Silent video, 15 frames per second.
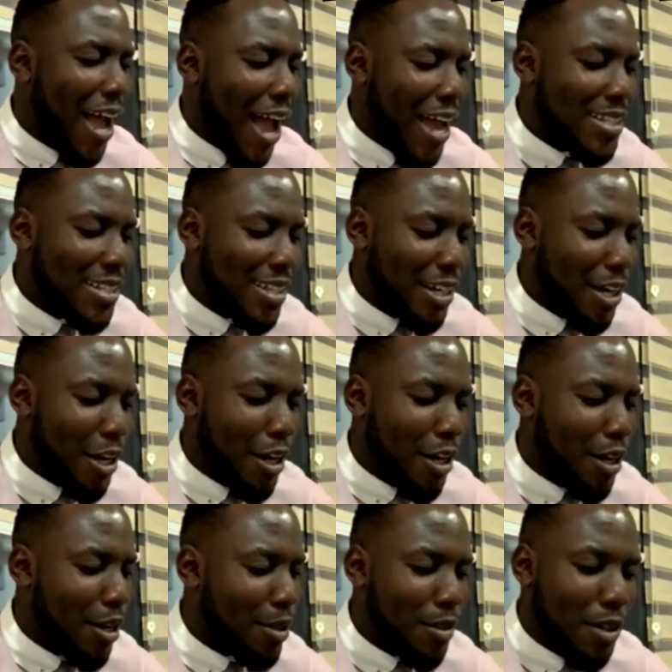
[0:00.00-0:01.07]
in and around
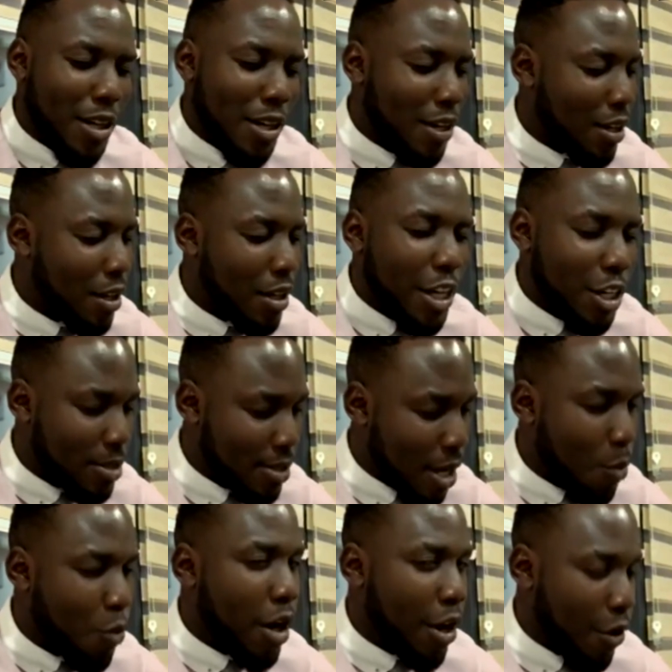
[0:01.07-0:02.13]
Accra City, we
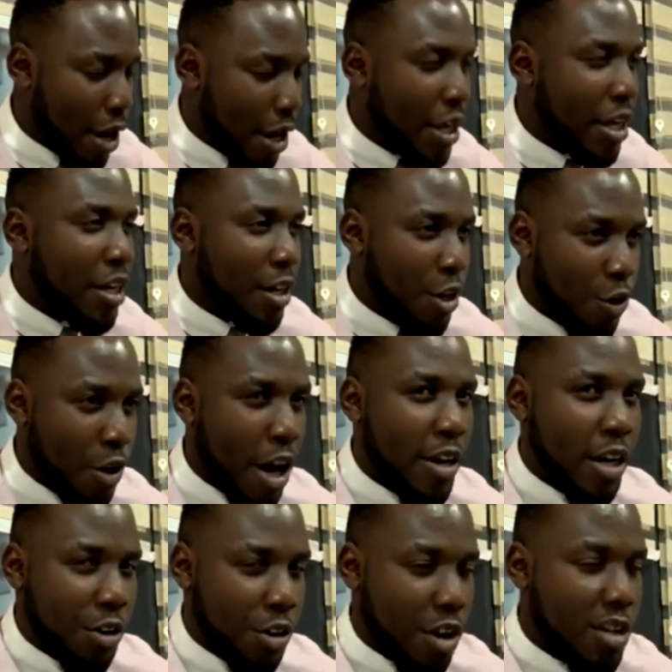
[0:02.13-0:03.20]
shot some scenes. We had
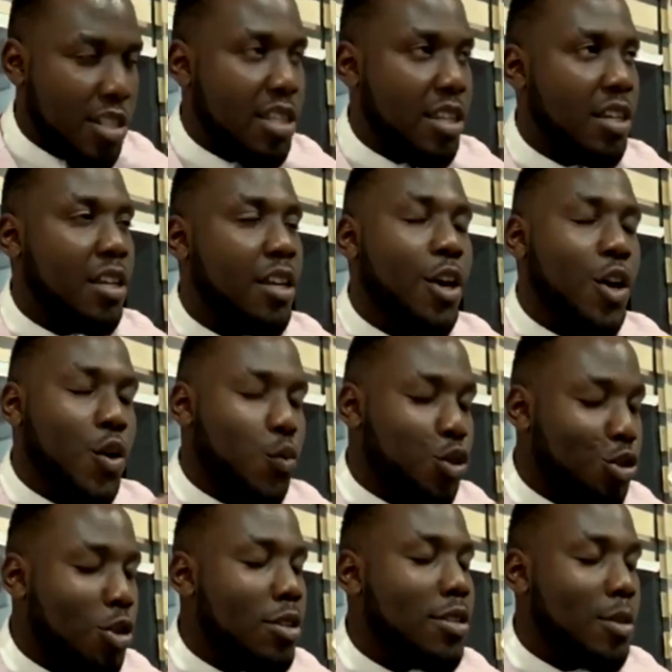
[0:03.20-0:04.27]
our scripts for
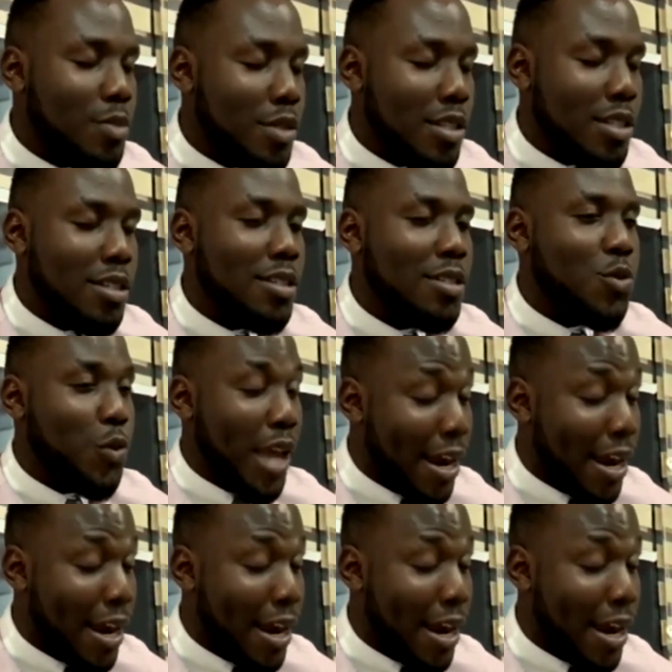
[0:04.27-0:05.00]
two episodes,